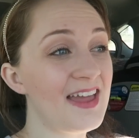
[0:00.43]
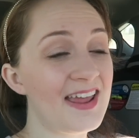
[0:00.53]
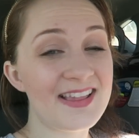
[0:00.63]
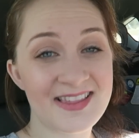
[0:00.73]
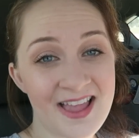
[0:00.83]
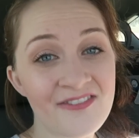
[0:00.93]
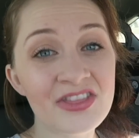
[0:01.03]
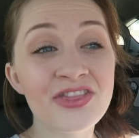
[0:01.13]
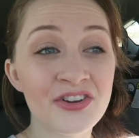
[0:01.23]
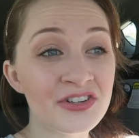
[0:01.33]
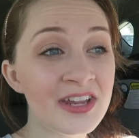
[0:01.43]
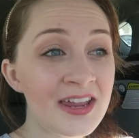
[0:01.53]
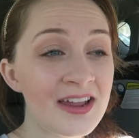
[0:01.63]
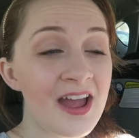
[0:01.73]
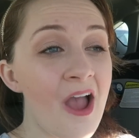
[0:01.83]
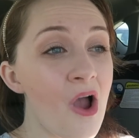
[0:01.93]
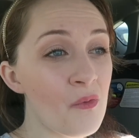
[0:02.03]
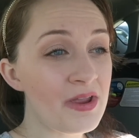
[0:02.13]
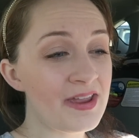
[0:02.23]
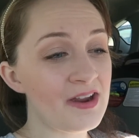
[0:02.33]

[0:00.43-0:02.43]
and then at 7:30 we